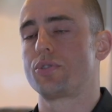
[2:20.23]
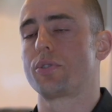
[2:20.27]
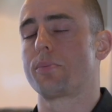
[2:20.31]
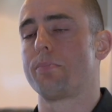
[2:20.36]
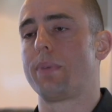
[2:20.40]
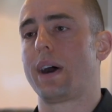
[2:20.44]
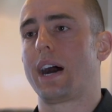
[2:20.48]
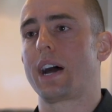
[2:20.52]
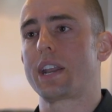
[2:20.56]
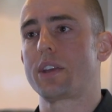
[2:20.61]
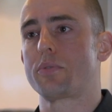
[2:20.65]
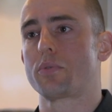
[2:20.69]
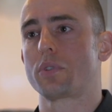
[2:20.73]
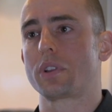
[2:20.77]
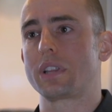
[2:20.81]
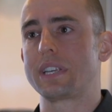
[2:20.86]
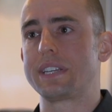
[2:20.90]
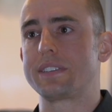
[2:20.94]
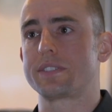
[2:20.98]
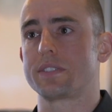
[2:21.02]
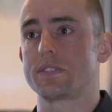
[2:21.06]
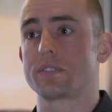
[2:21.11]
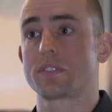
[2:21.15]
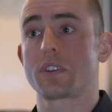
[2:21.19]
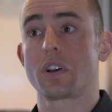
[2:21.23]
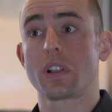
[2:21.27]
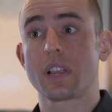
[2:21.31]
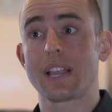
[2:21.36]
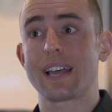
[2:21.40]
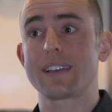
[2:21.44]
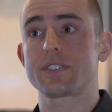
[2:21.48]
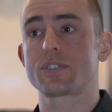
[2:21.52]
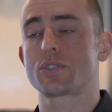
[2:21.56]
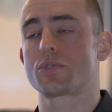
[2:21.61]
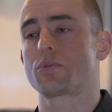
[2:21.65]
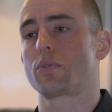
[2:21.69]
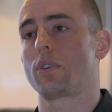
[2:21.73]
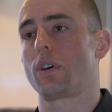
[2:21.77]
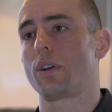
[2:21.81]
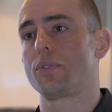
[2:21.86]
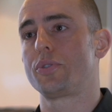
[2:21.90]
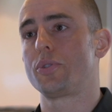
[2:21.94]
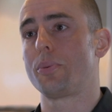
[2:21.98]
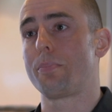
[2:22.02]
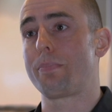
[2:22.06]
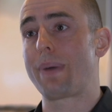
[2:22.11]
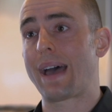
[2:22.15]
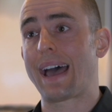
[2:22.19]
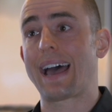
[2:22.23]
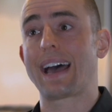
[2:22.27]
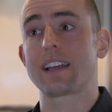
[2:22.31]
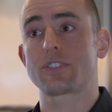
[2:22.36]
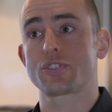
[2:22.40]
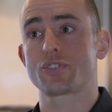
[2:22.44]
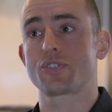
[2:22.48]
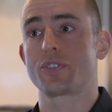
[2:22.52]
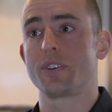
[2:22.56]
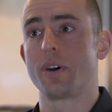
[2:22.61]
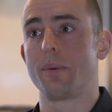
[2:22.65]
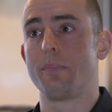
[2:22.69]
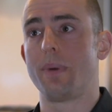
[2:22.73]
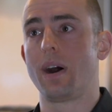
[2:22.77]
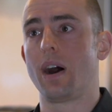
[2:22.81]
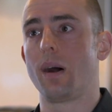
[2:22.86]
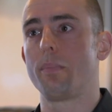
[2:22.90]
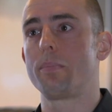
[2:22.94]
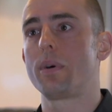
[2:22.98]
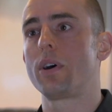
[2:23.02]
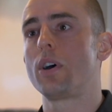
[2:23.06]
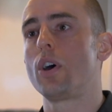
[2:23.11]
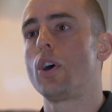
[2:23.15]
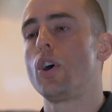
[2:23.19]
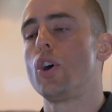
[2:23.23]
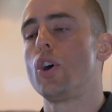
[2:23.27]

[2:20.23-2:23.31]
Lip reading: your body releases cholesterol to patch them up.